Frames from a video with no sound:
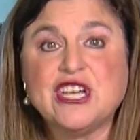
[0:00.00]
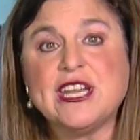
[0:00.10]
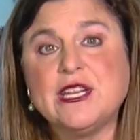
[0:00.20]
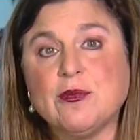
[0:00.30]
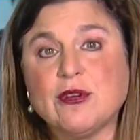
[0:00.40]

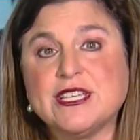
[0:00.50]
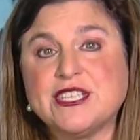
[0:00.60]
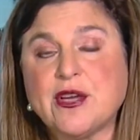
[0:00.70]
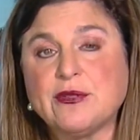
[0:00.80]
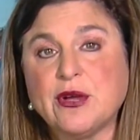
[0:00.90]
Jenny
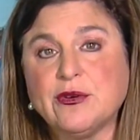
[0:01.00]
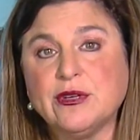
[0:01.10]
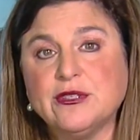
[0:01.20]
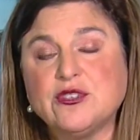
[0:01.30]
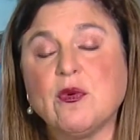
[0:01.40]
DiPrizio,
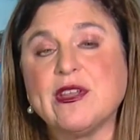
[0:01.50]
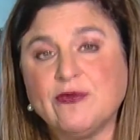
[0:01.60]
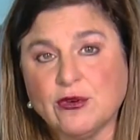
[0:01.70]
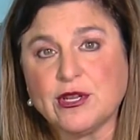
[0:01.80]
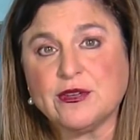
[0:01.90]
Local
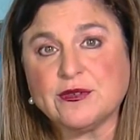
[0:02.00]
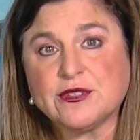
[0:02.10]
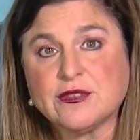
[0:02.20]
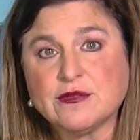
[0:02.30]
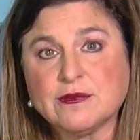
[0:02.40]
24
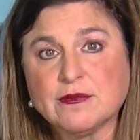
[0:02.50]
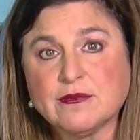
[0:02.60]
News.